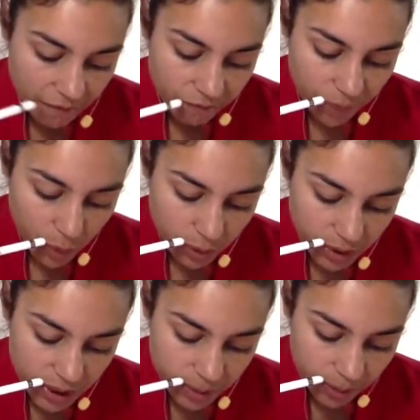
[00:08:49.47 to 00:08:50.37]
Focus
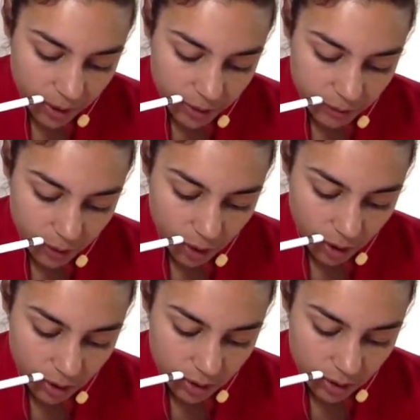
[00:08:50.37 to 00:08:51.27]
this part of your
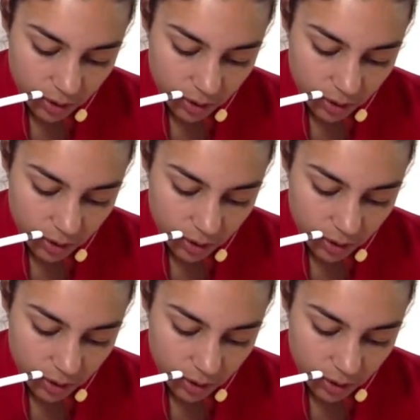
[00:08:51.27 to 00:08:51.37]
answer